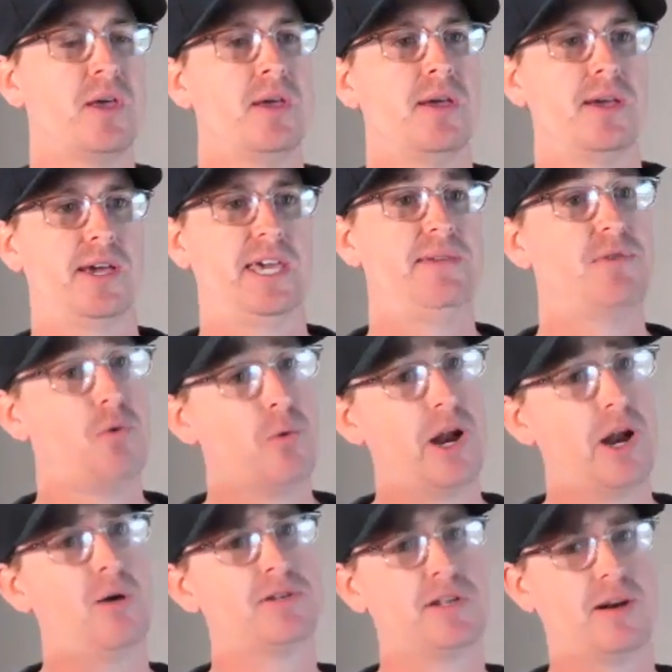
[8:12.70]
even when
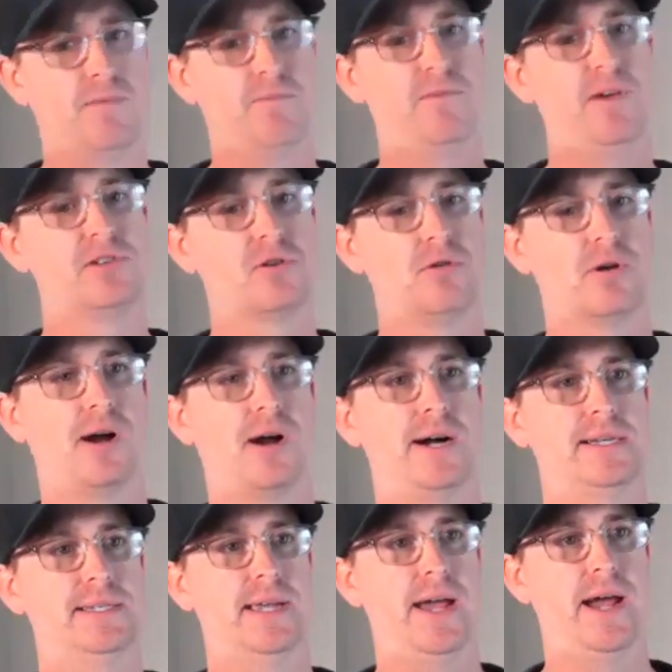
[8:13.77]
I was in a physical
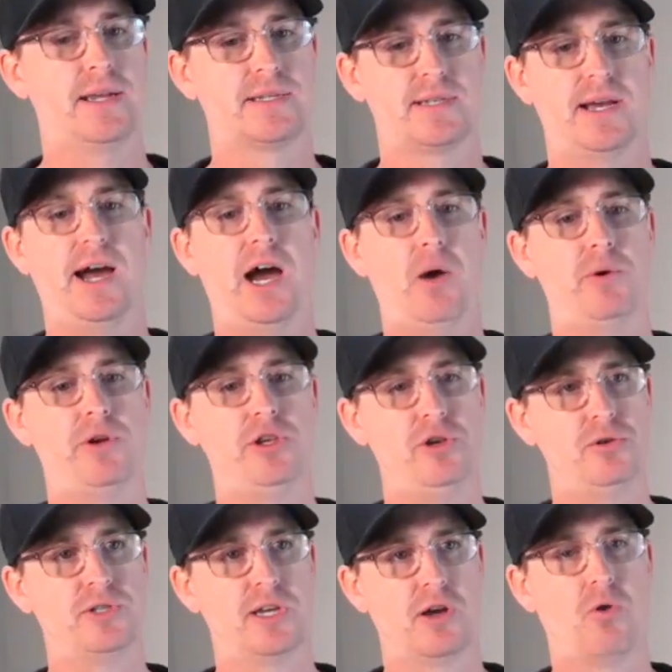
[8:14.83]
context, I would
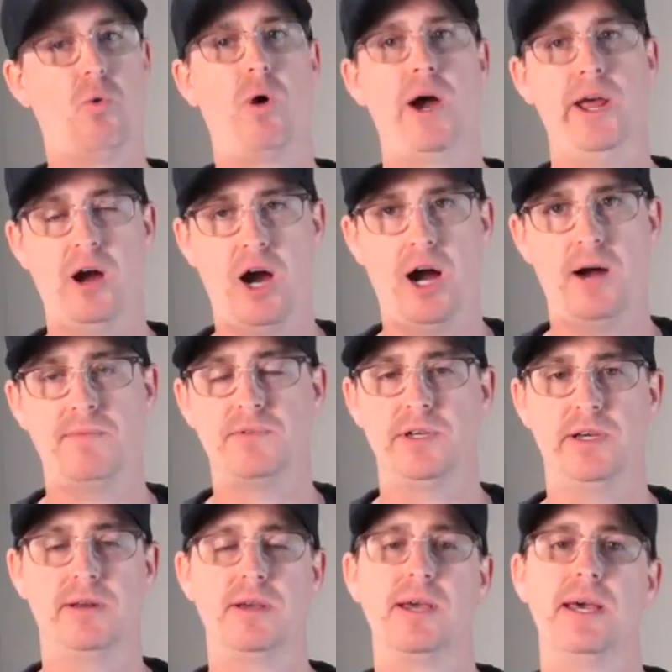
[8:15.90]
use it quite
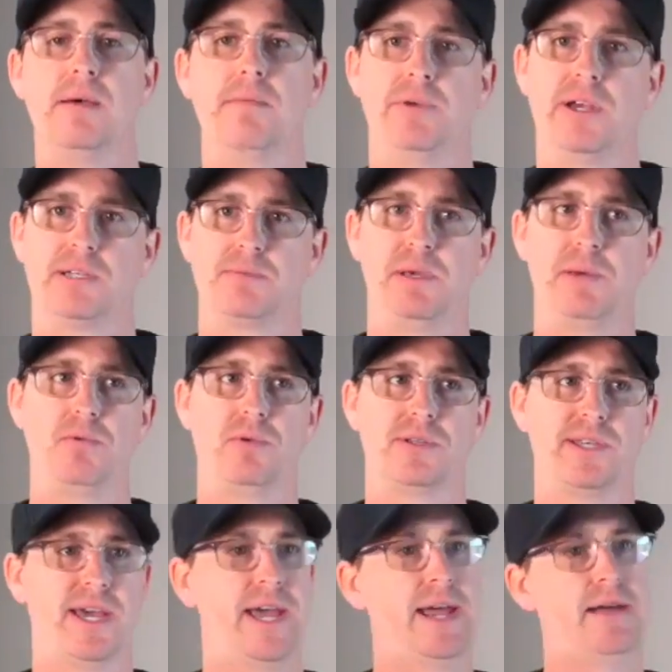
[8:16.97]
often because people would
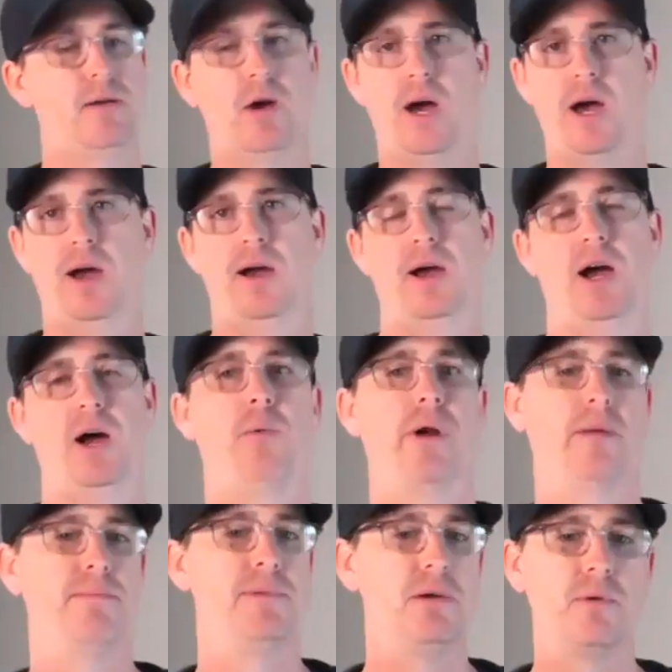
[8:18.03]
say, hey, I want
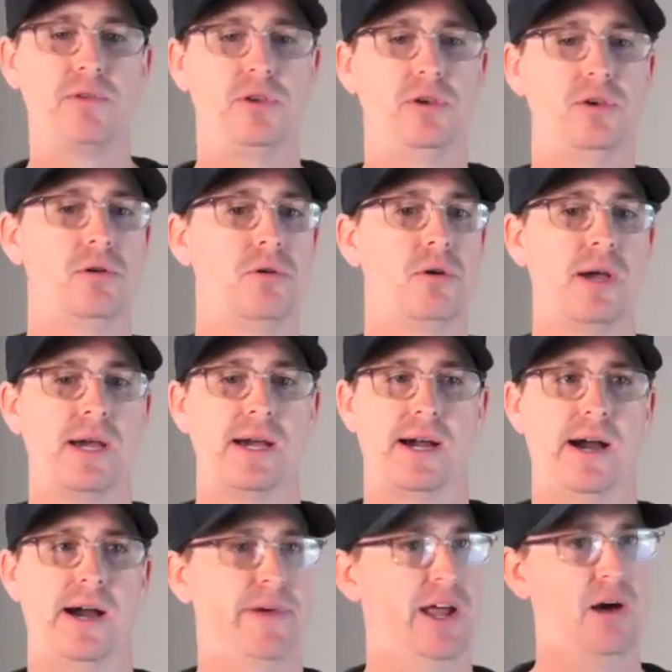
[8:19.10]
to meet with you.
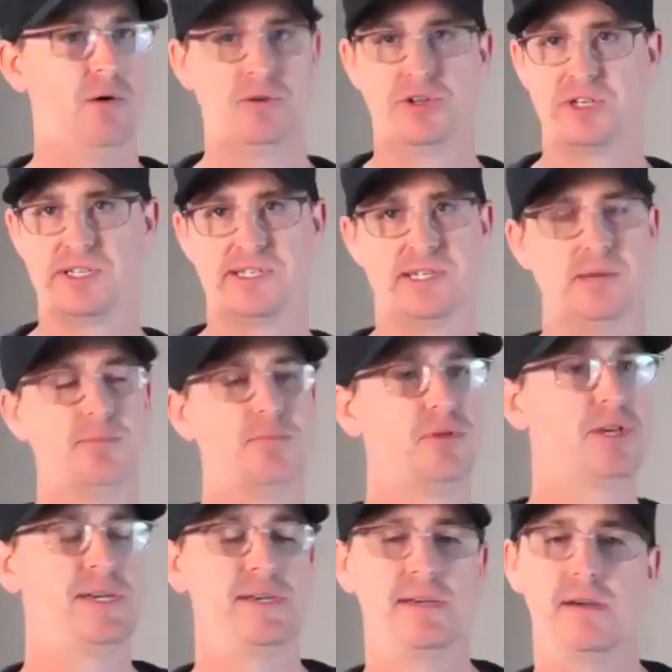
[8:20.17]
And I would just
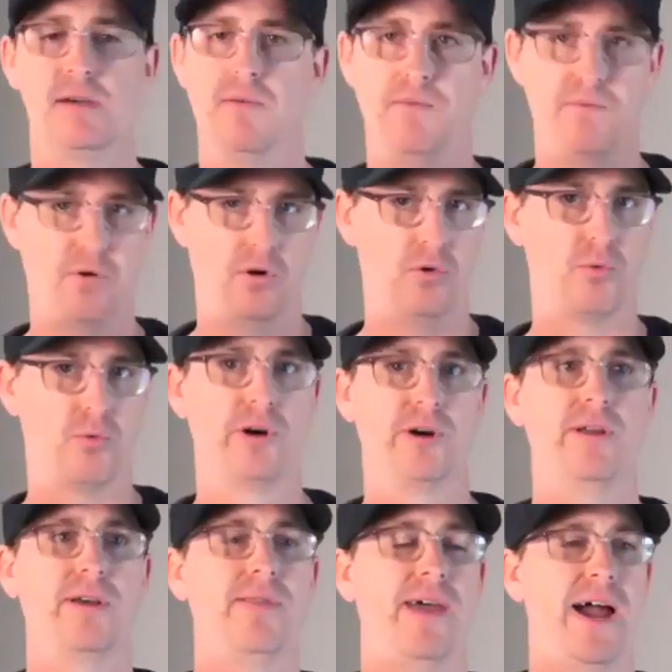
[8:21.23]
simply
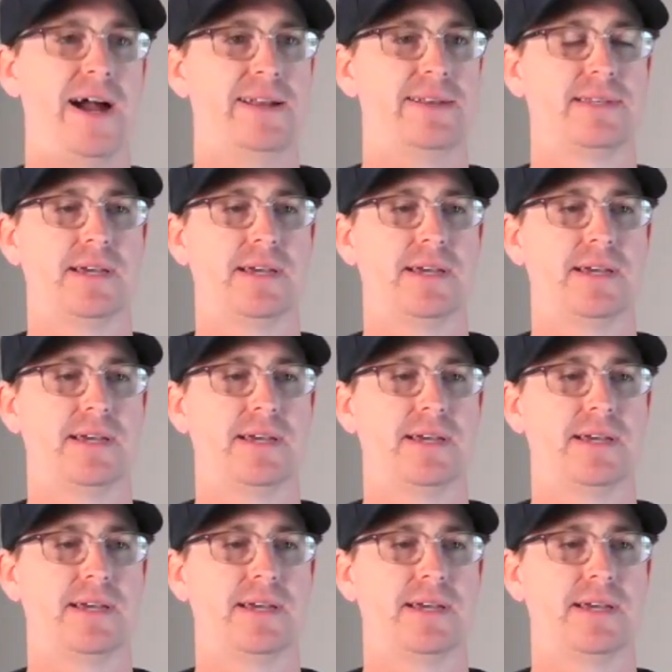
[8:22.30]
forward that